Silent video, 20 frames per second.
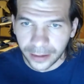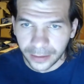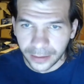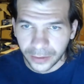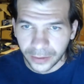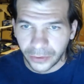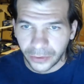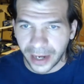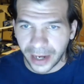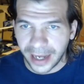
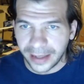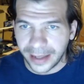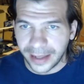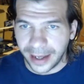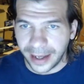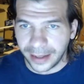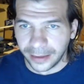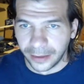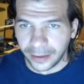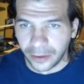Create
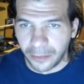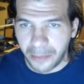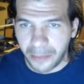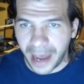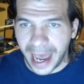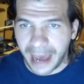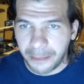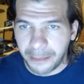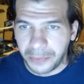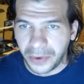that little
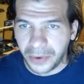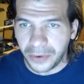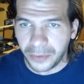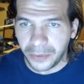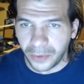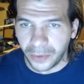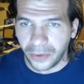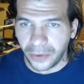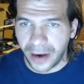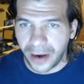map
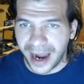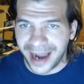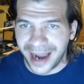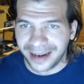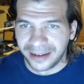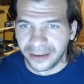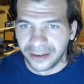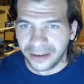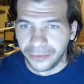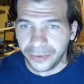where they're
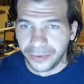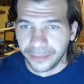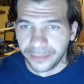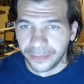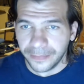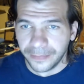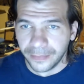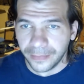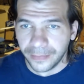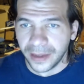active,
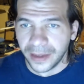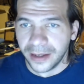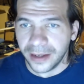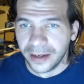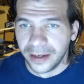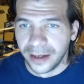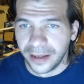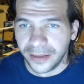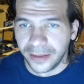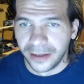
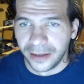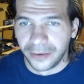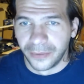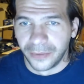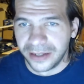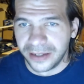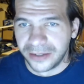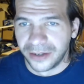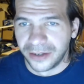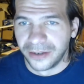and then
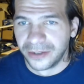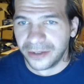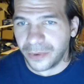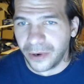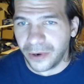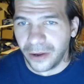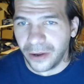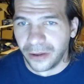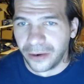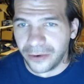research where
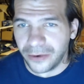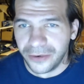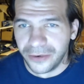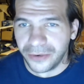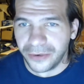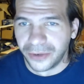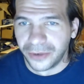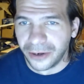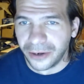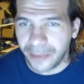all our
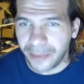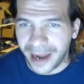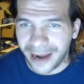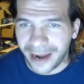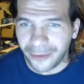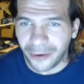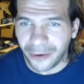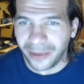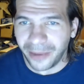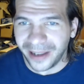nuclear
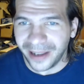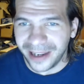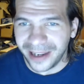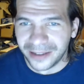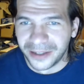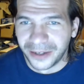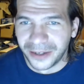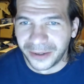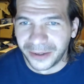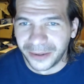power
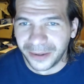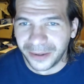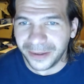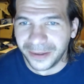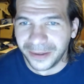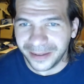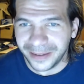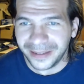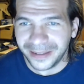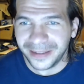plants are.
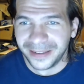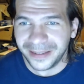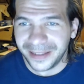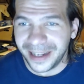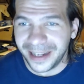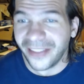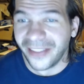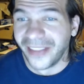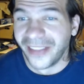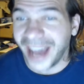
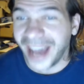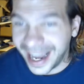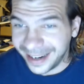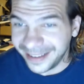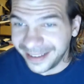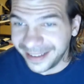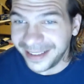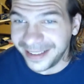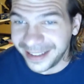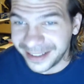Now that
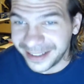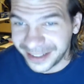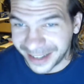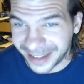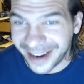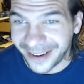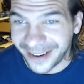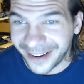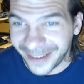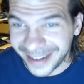is
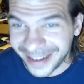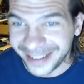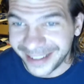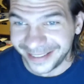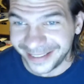scary.